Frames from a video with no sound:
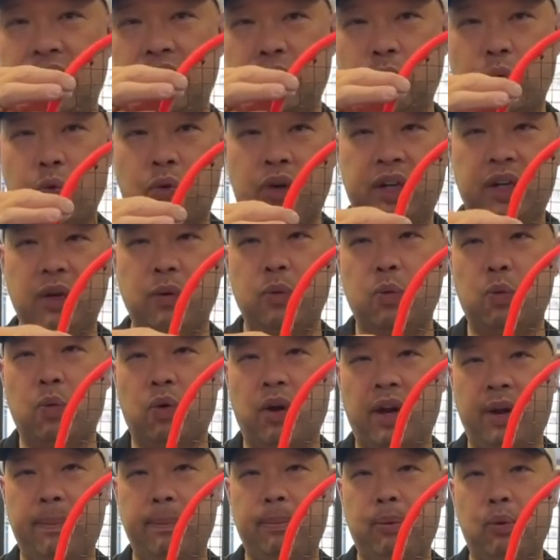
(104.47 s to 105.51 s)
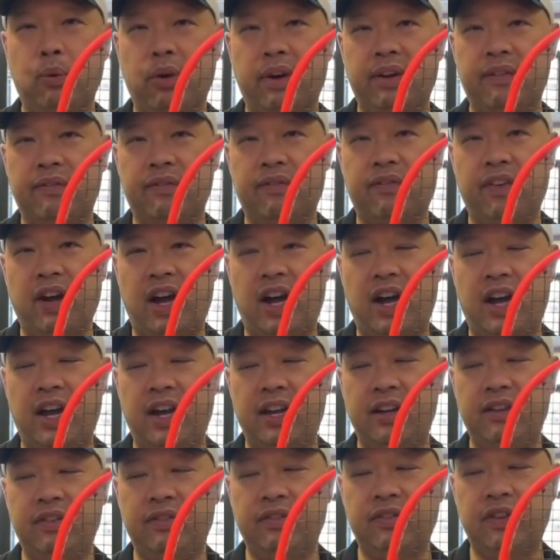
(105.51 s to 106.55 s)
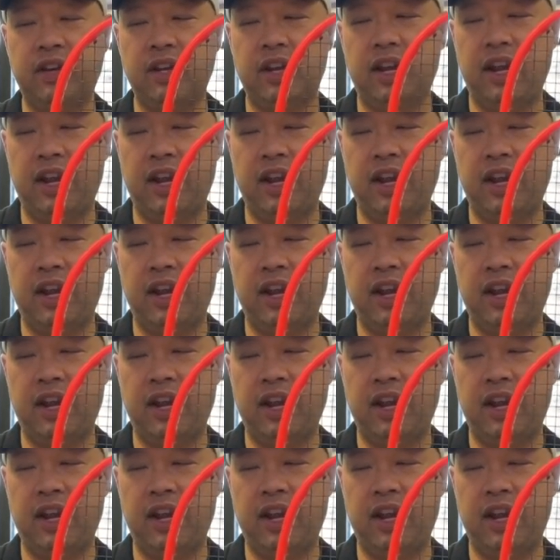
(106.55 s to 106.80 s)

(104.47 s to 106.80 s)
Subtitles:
21.5.